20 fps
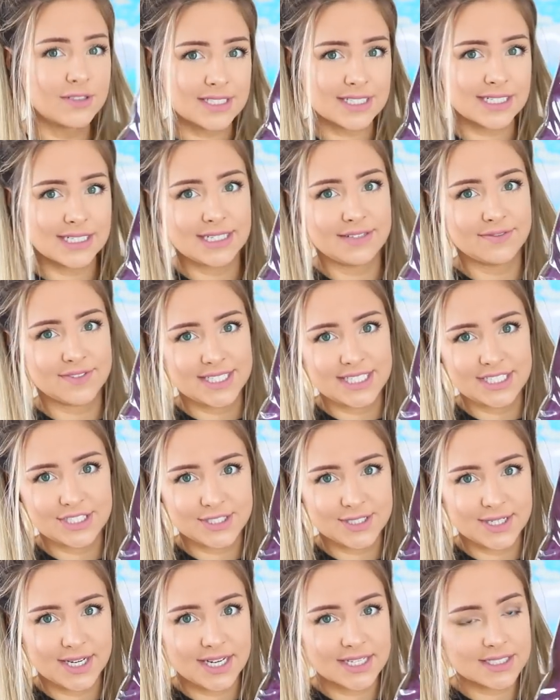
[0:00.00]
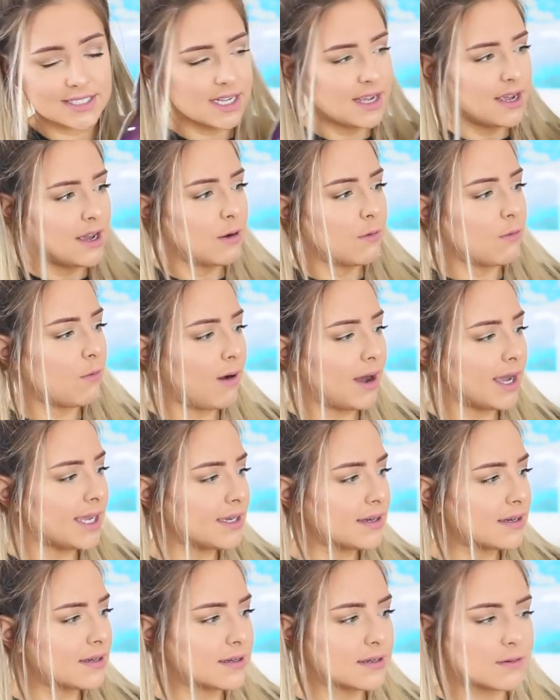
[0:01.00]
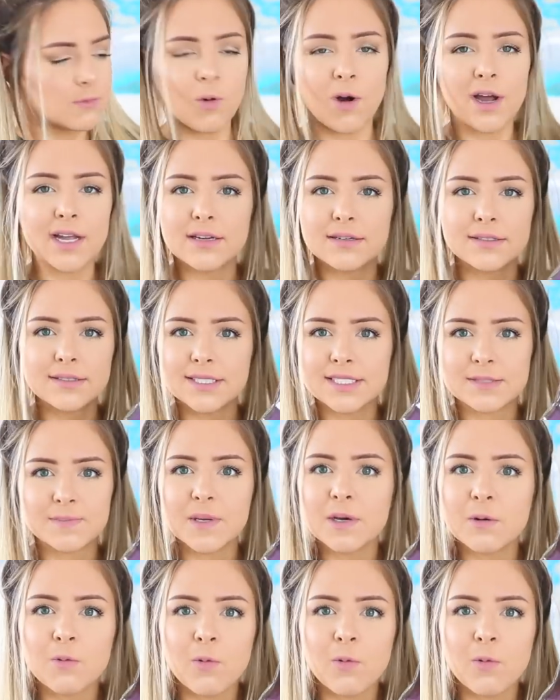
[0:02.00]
sleeve t-shirts. Why couldn't this be a